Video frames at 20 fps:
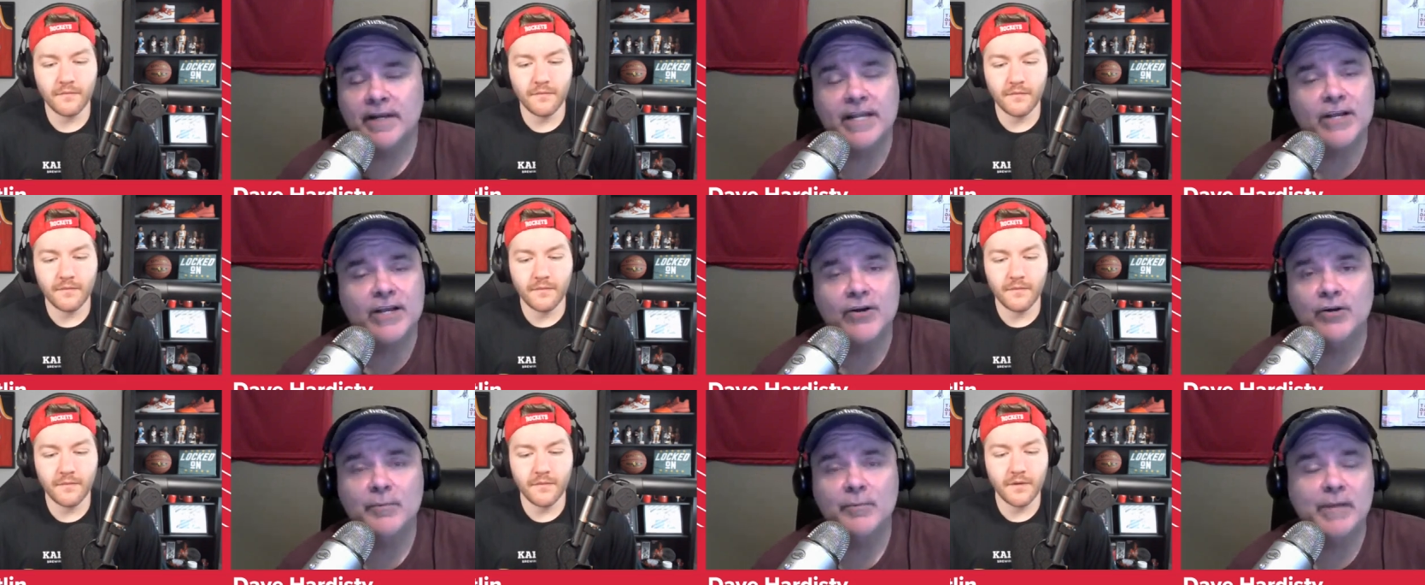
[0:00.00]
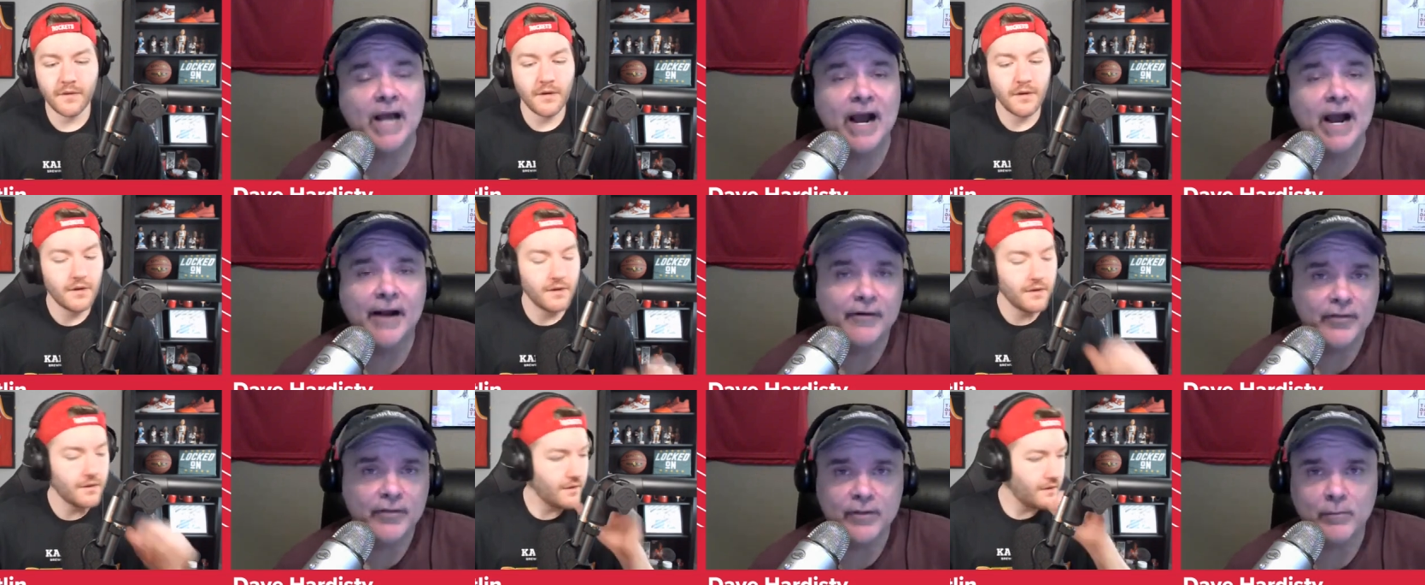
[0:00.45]
Speaker 1: He could be
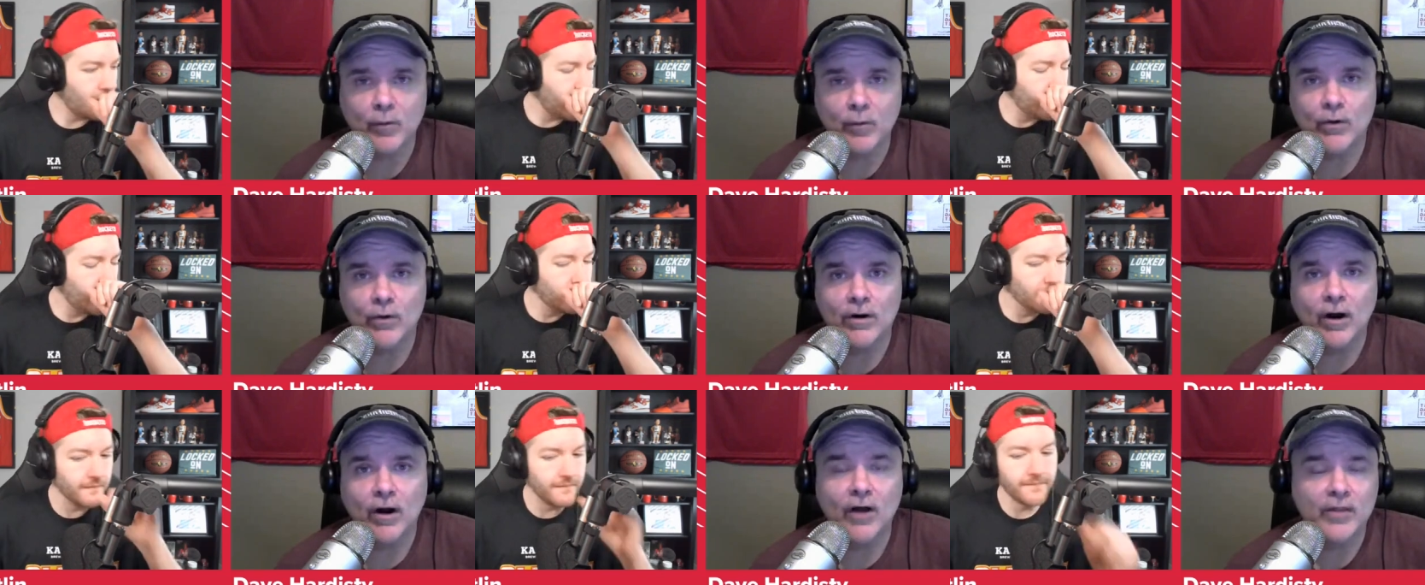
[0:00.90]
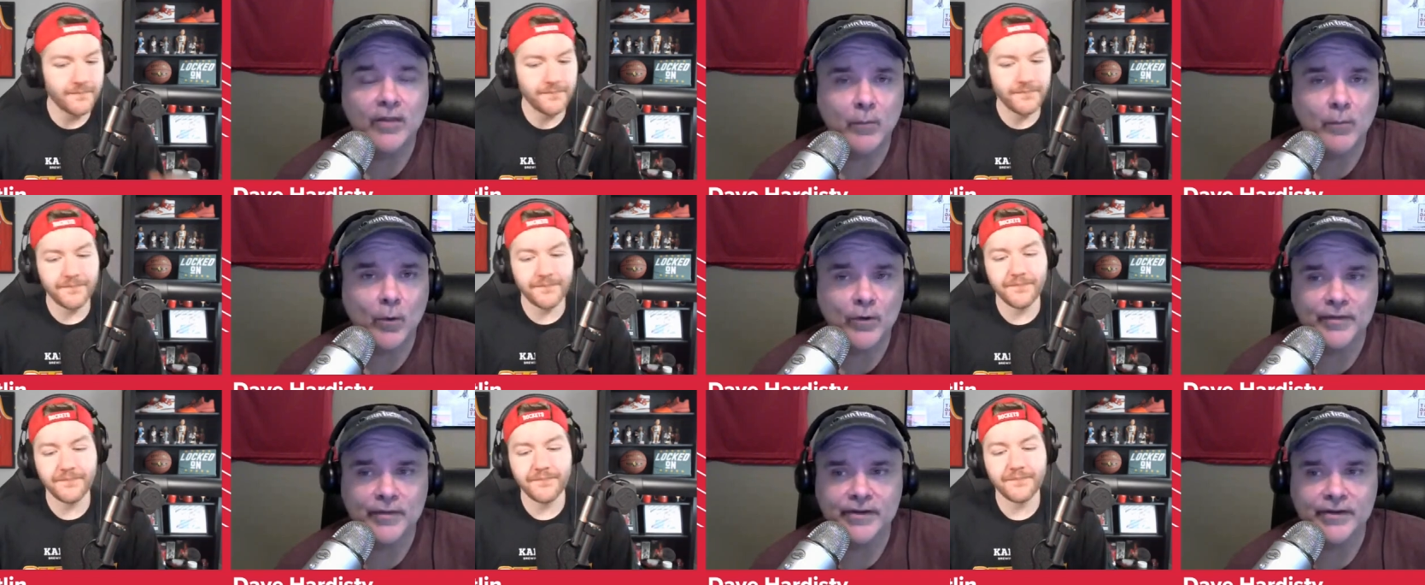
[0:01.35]
higher than the board on the
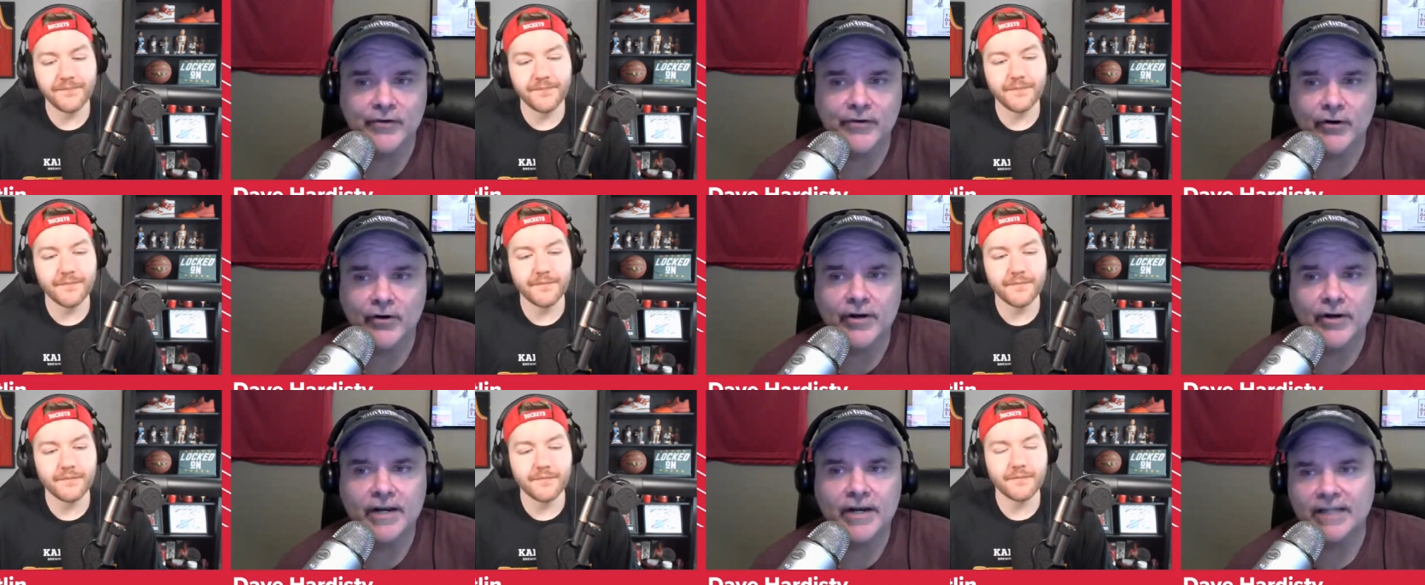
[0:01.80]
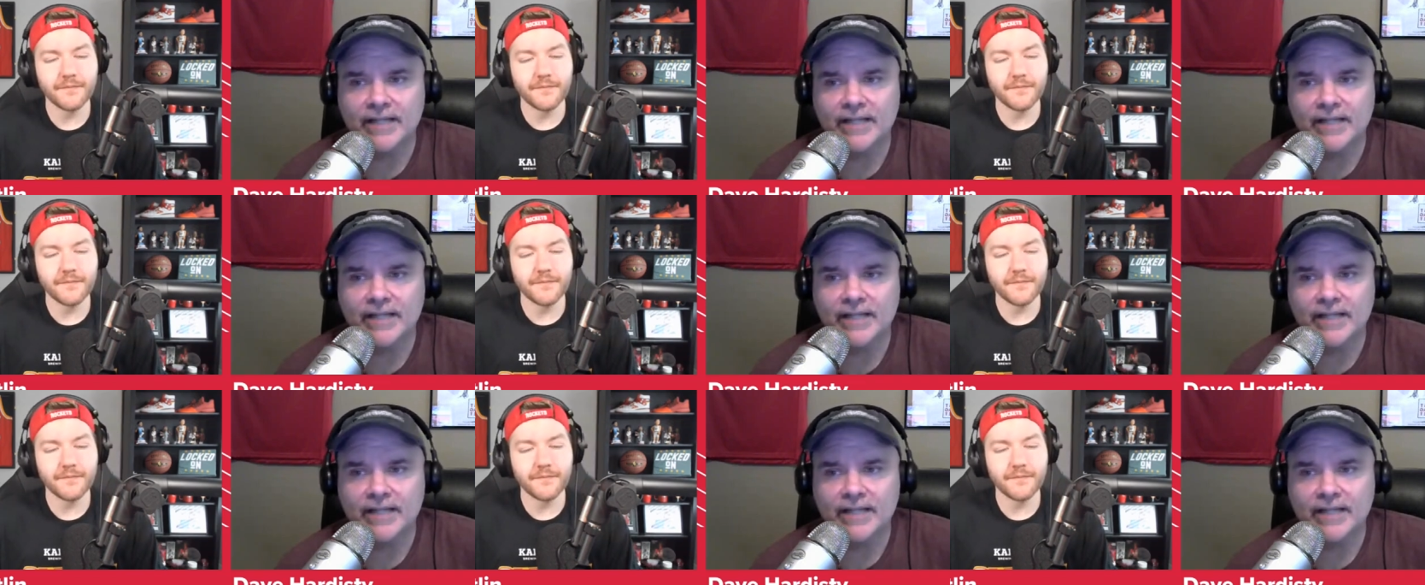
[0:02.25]
board than Duran.